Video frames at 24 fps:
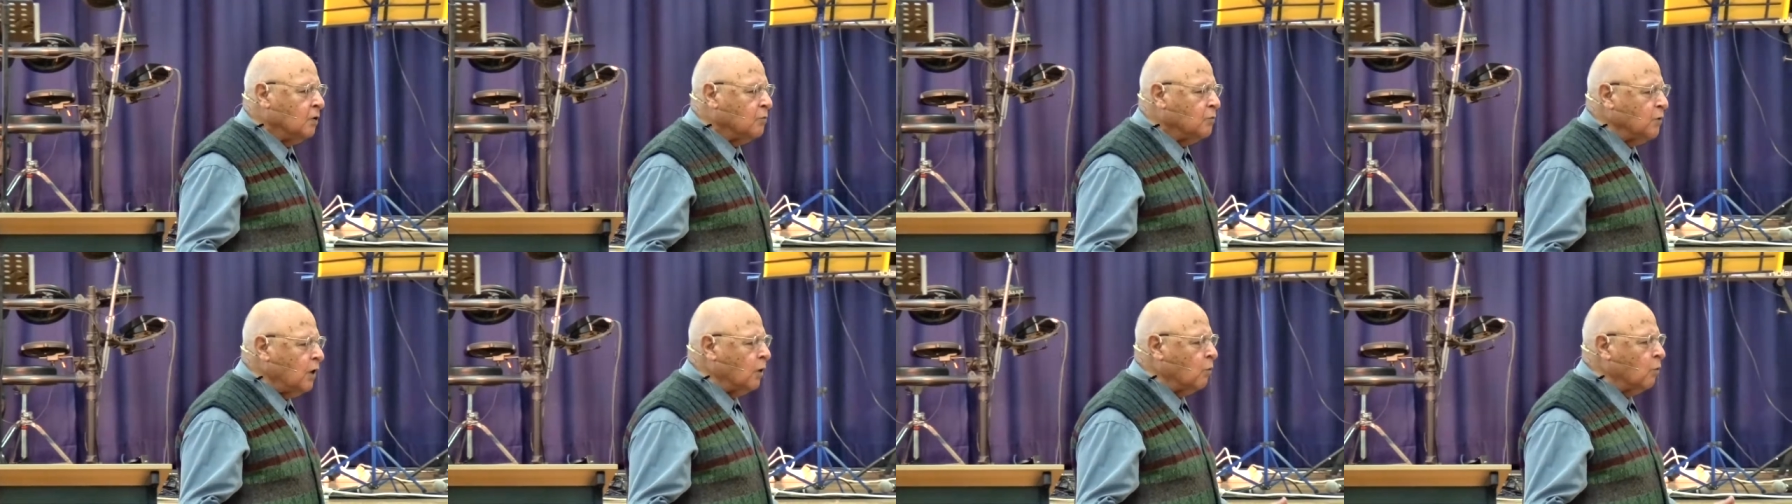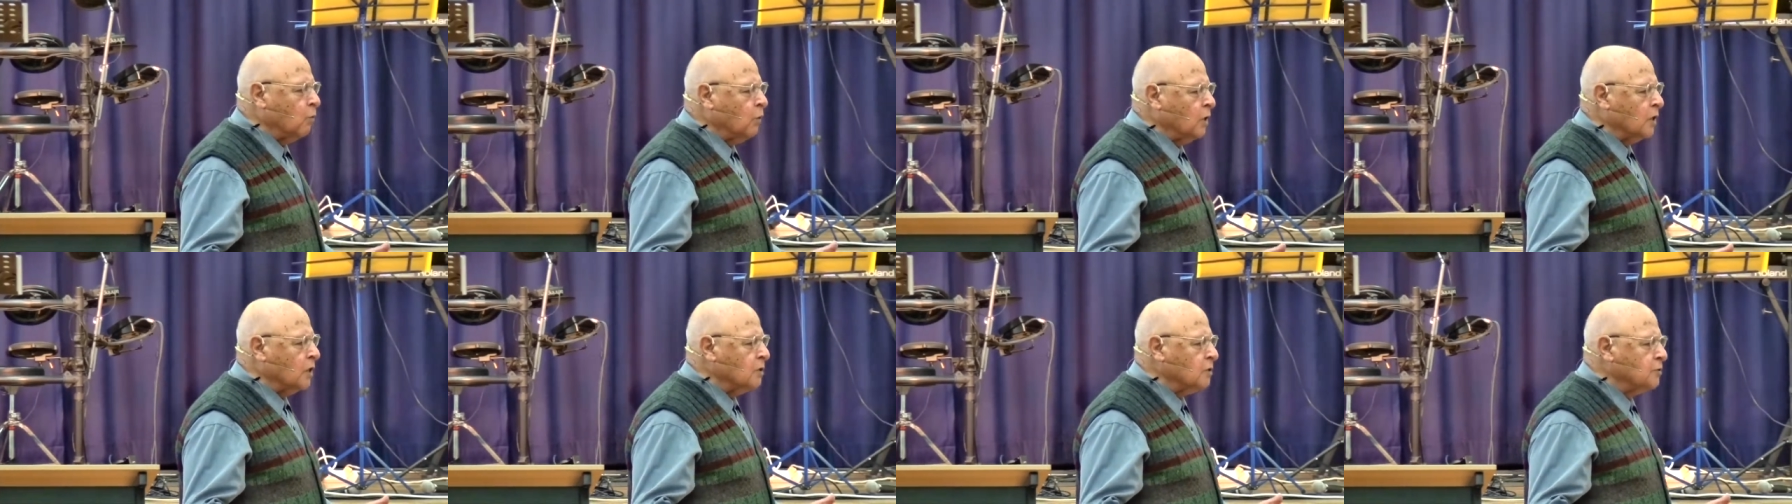
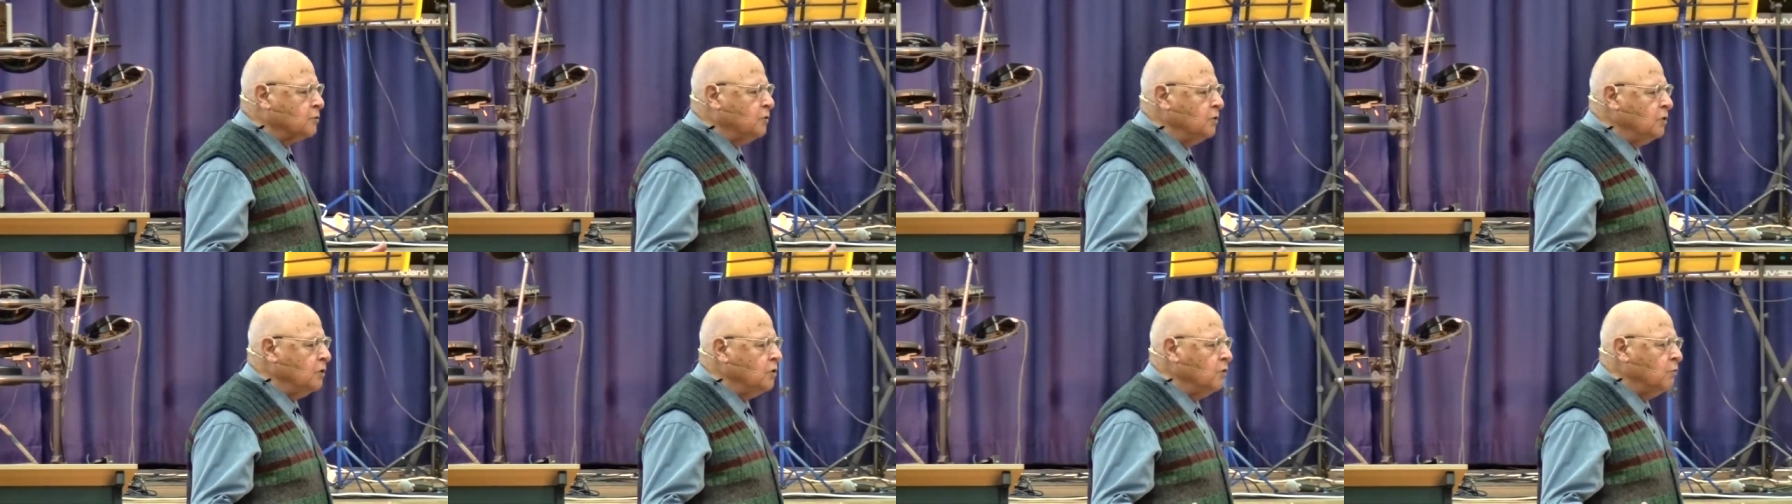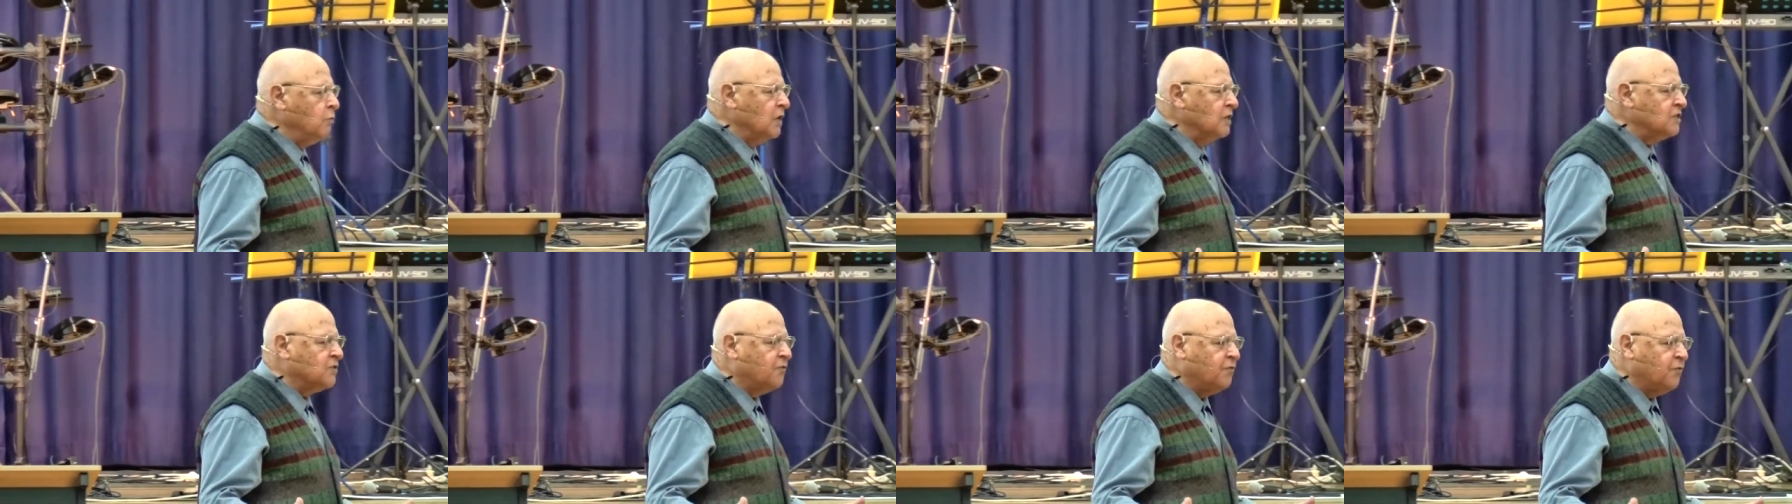World War II
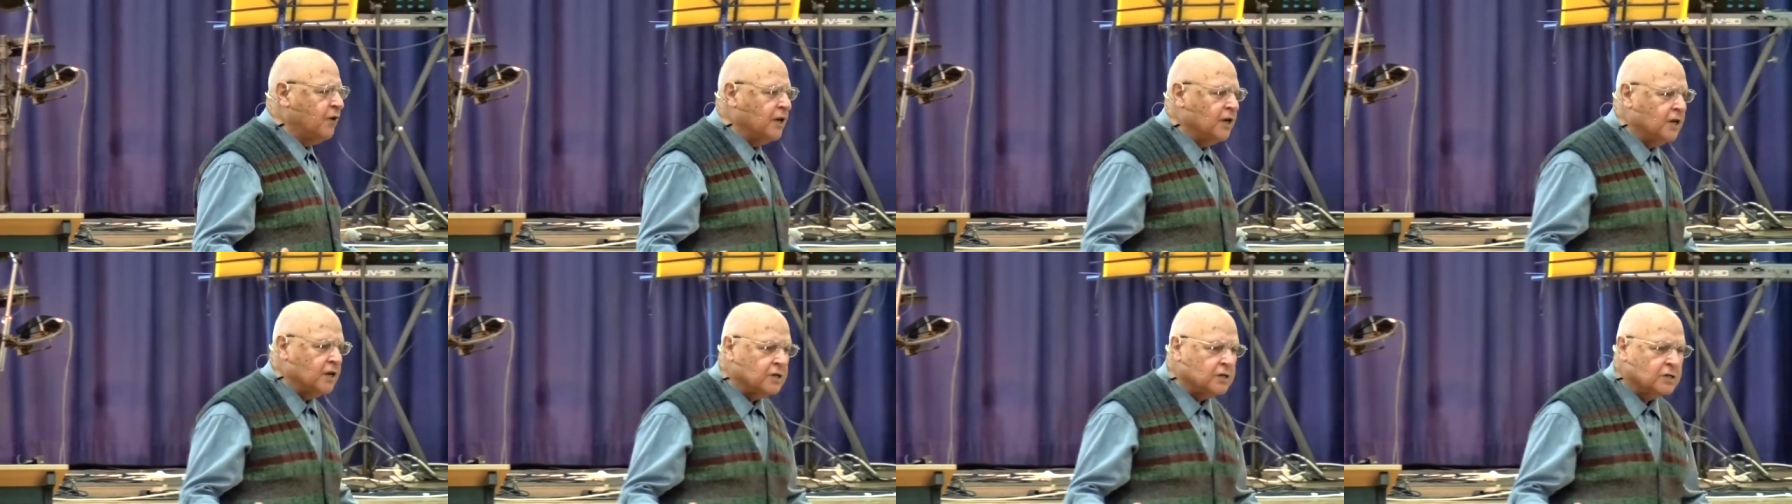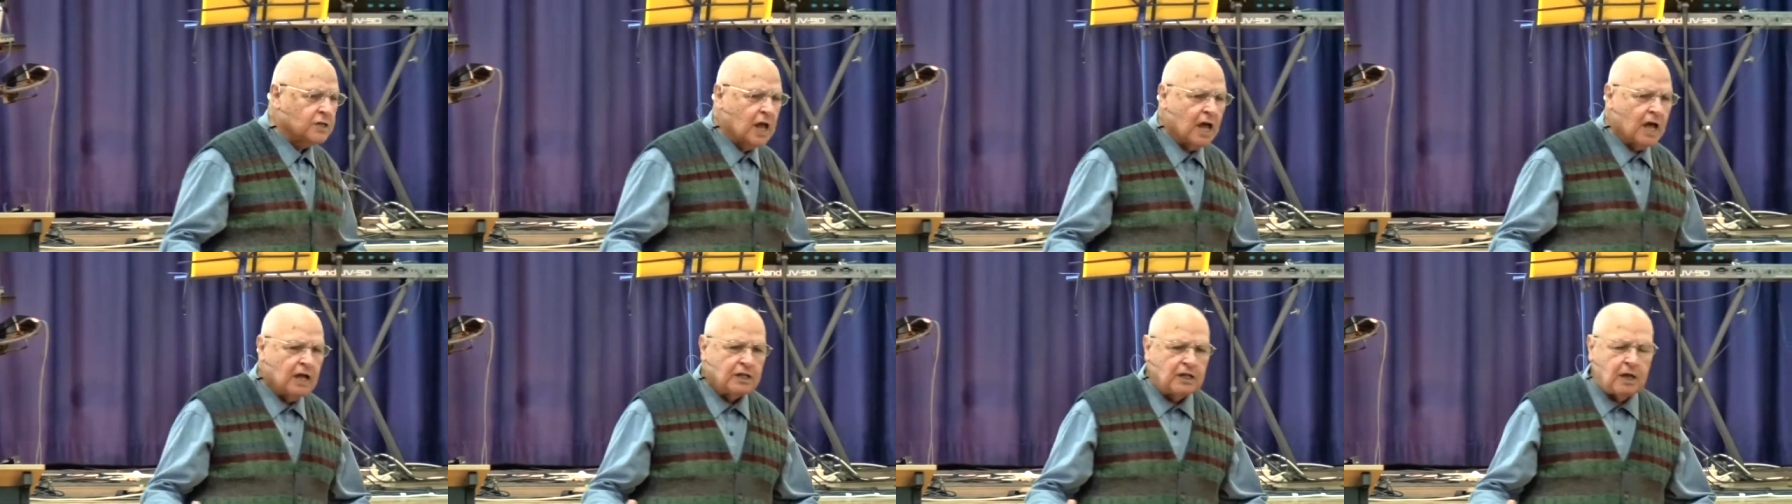was
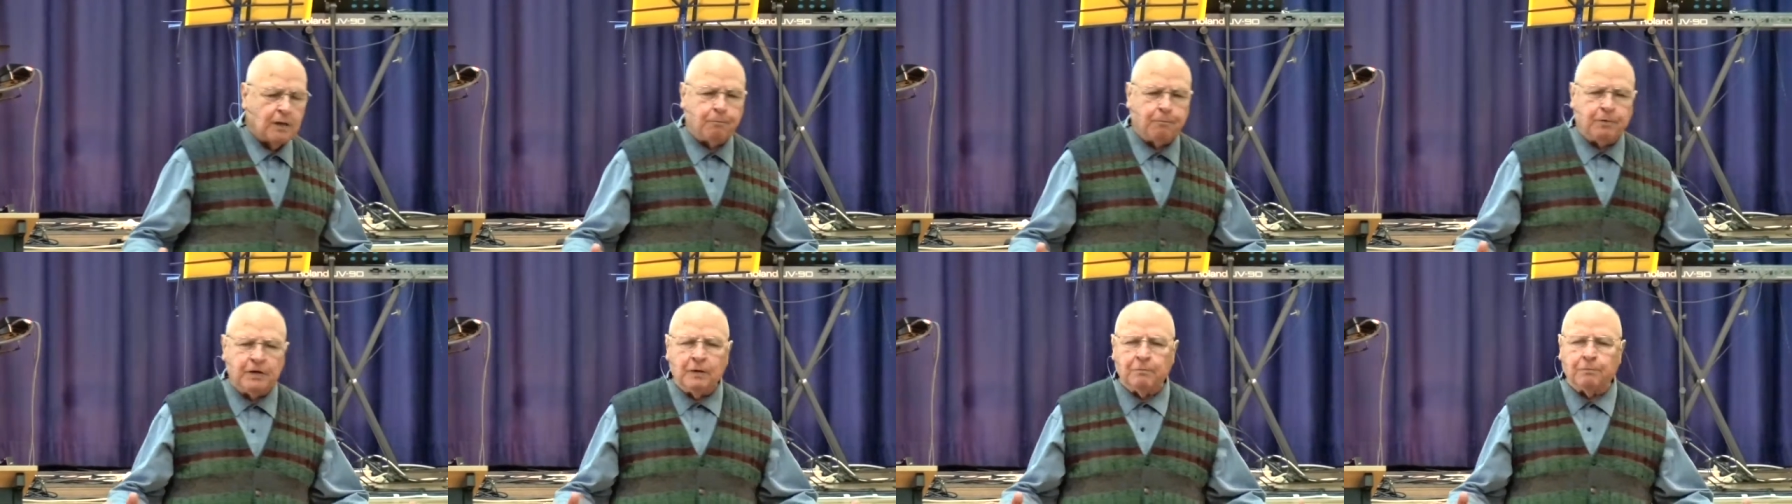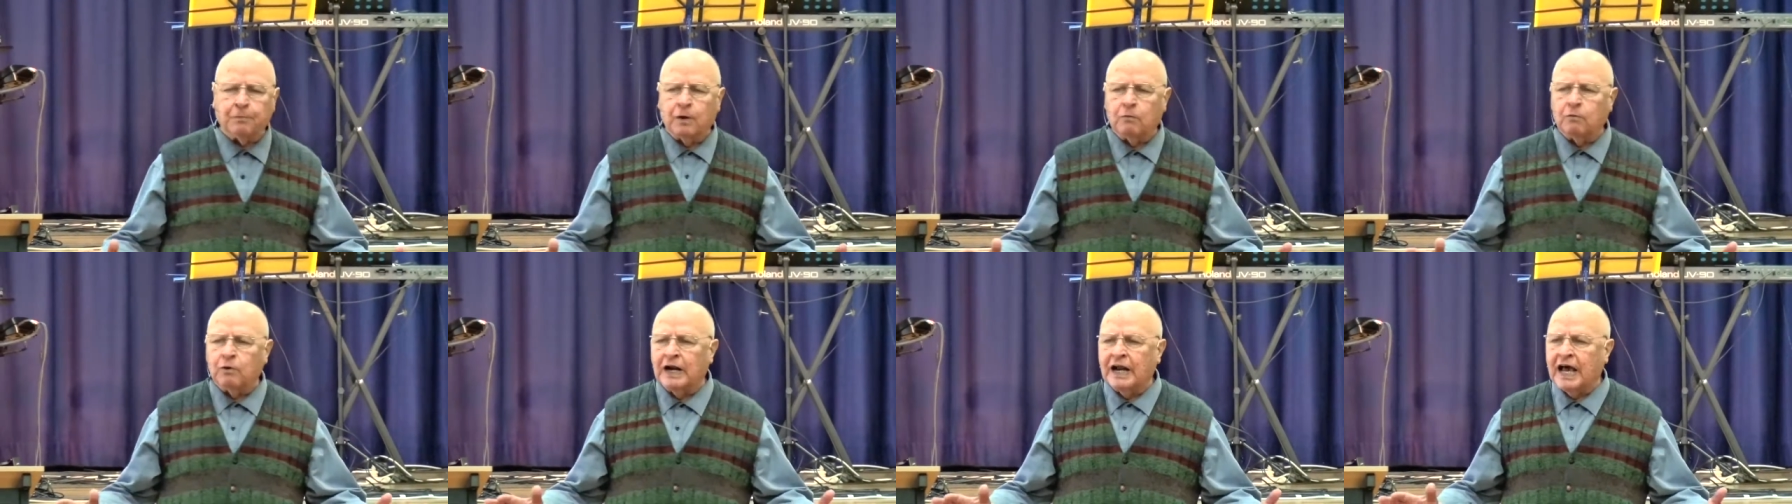finished. The
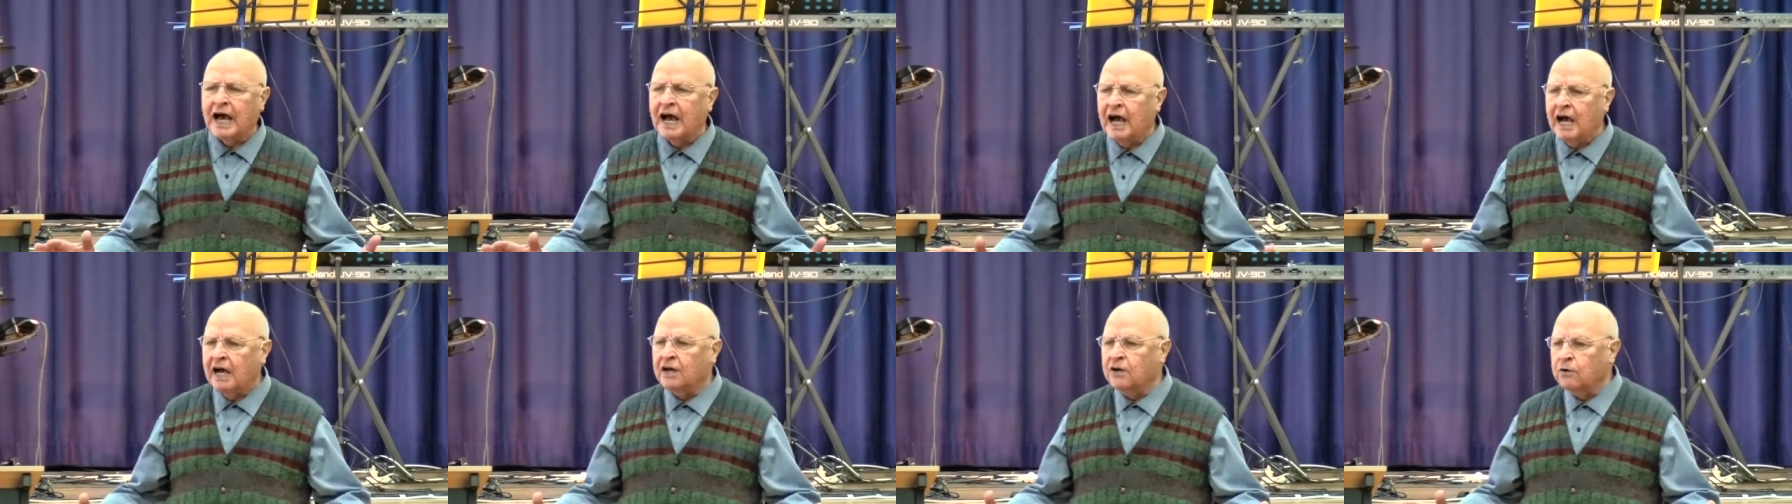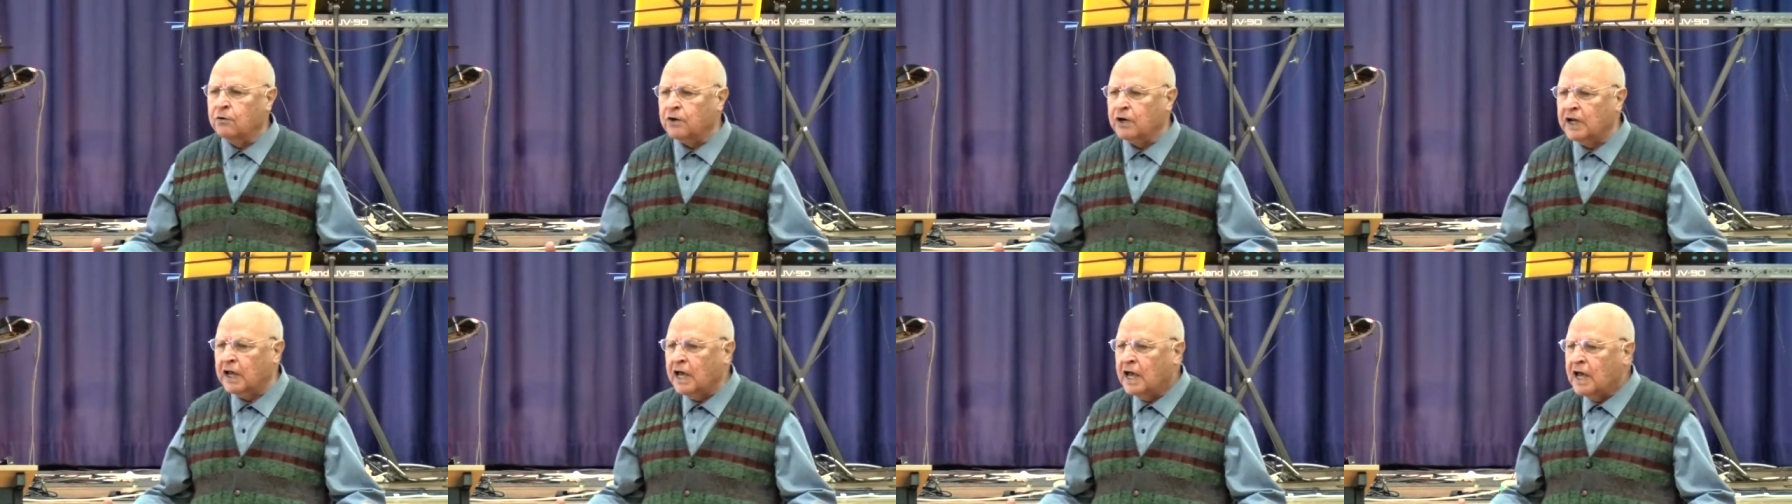people were
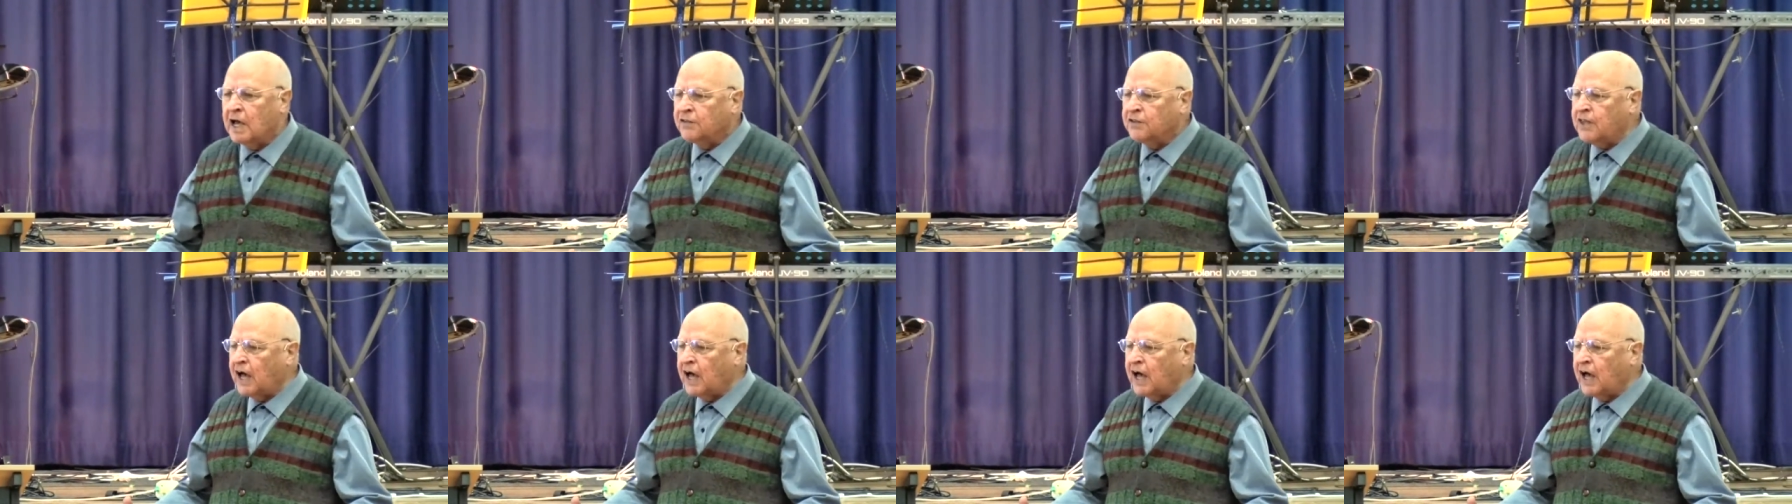hungry.